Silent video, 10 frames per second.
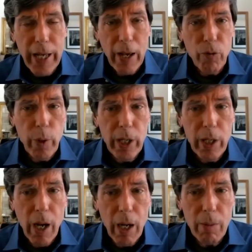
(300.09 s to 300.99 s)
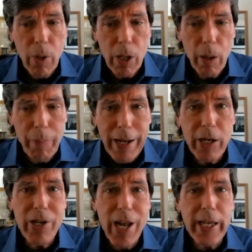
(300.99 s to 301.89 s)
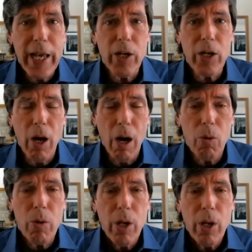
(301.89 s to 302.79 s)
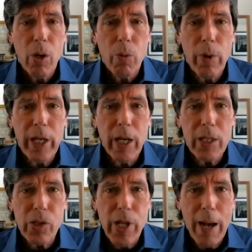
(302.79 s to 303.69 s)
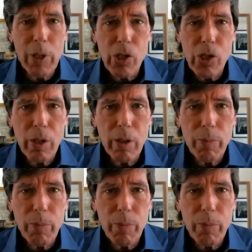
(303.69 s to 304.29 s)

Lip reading: Yes, we, about a decade ago, we established a